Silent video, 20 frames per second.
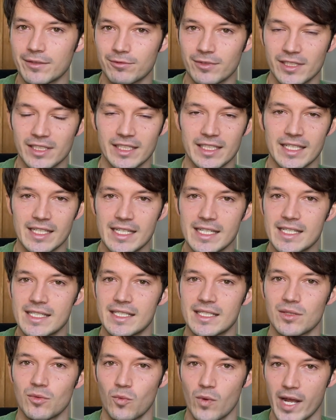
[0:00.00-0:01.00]
really
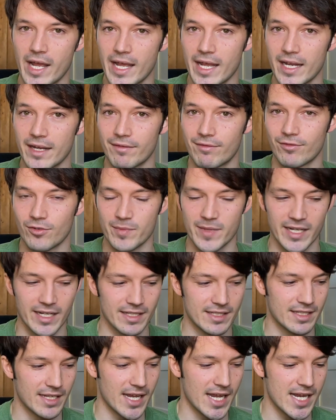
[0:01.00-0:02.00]
easy way for me to
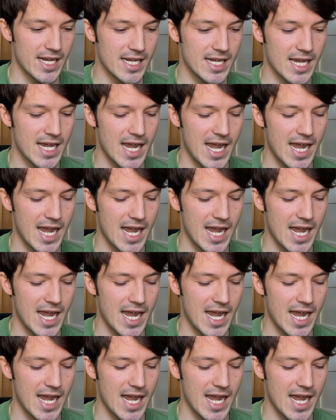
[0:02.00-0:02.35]
say